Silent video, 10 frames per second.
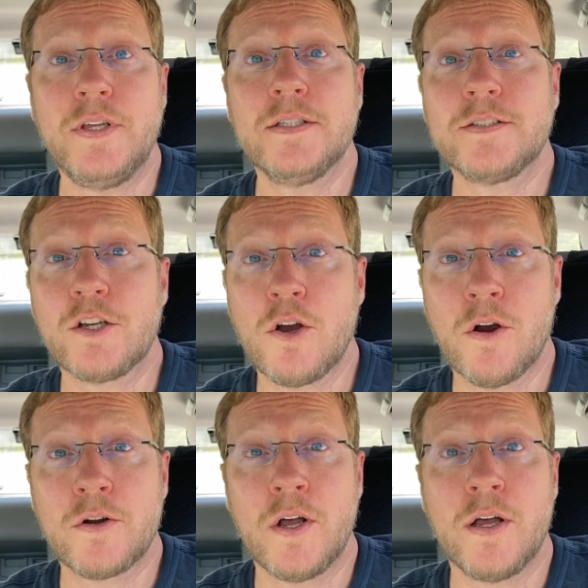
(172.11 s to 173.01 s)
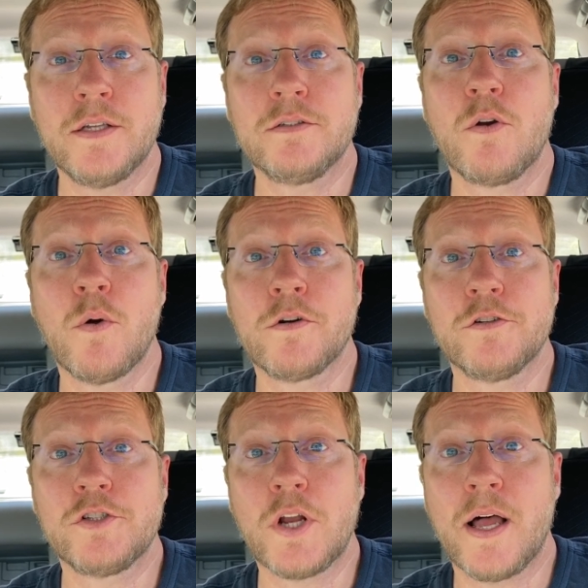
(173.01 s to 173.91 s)
Instacart on, Corner
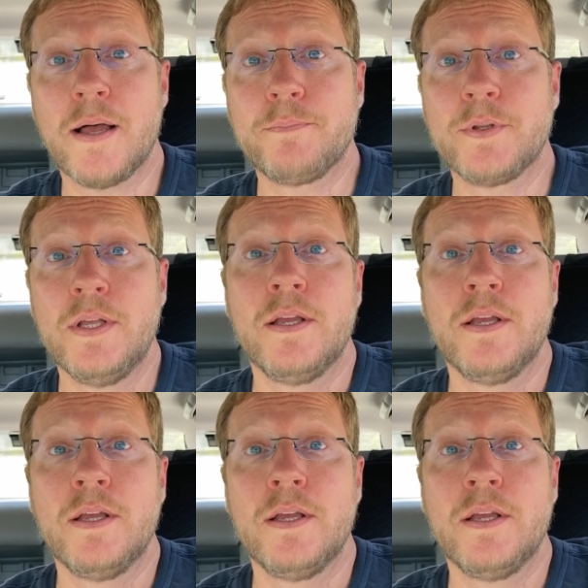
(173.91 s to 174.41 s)
Shop,